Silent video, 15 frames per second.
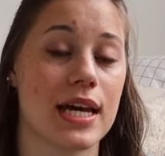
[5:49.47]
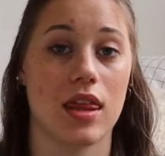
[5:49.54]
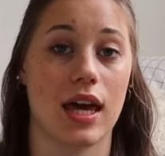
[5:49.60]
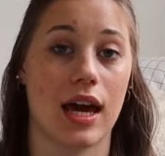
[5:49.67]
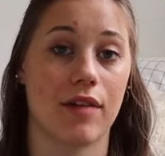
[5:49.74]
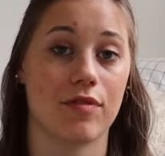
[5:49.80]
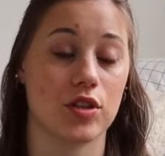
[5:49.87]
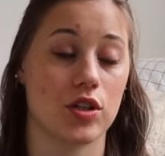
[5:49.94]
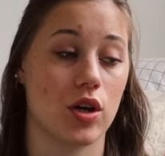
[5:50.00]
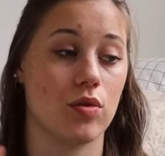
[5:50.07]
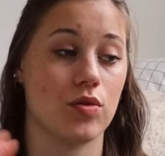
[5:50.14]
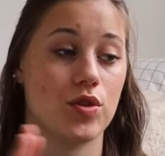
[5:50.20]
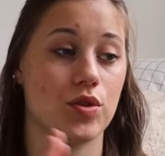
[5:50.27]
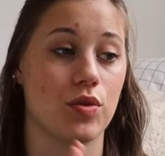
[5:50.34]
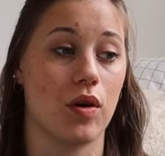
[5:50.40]
They have to go
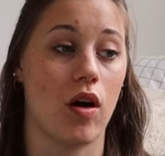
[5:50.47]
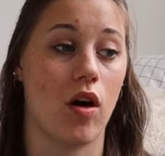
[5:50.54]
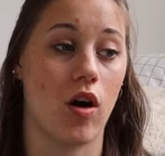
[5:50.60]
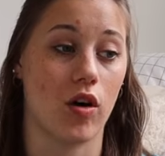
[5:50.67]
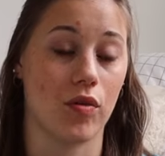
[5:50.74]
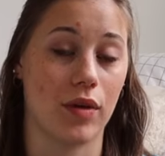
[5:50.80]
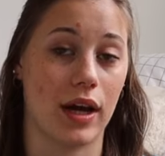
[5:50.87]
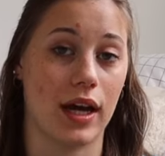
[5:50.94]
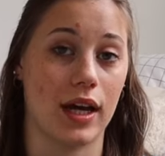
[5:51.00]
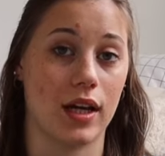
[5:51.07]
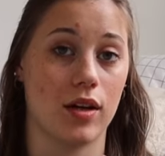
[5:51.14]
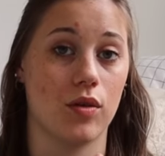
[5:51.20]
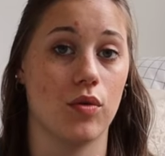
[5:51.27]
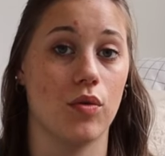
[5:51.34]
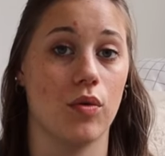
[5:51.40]
to a R
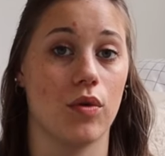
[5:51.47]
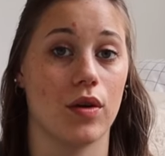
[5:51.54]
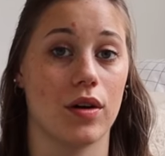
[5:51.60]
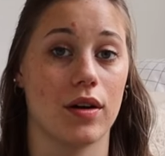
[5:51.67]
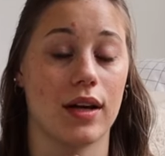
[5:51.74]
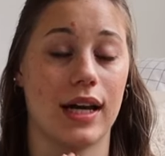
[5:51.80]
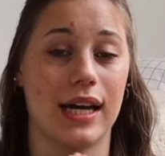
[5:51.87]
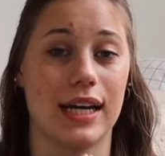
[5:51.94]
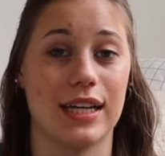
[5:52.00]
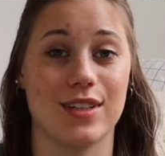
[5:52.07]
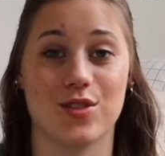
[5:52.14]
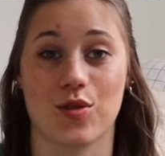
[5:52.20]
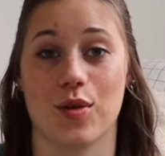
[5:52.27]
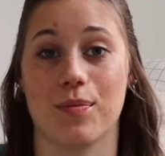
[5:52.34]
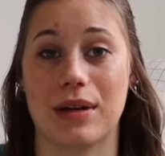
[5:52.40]
A or a
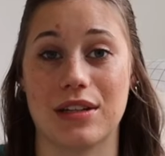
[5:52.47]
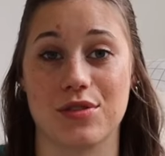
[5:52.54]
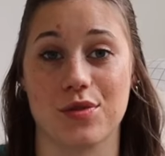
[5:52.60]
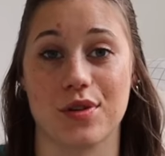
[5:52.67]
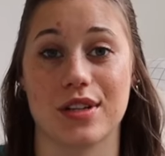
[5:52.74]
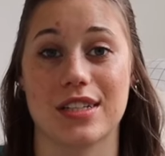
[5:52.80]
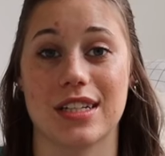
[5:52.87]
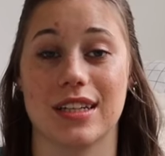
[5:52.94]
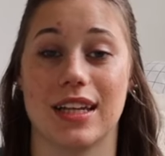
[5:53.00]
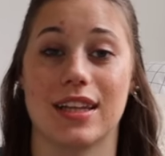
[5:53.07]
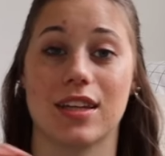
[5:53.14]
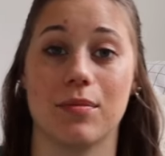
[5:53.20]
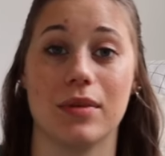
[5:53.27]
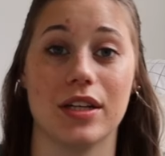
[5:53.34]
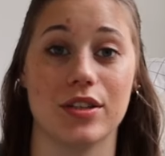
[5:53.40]
dorm mentor to let
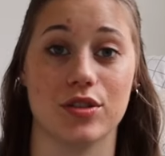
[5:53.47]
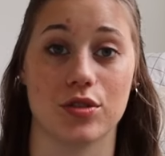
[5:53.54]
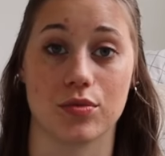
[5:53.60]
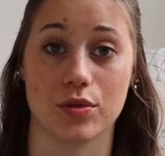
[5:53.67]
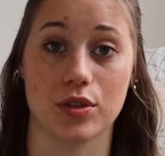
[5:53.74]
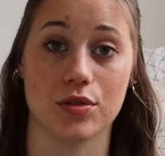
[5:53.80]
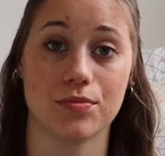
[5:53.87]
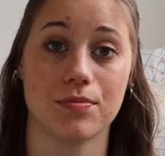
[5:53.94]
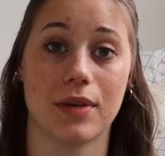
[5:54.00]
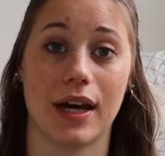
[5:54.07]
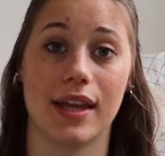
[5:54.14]
them in your room,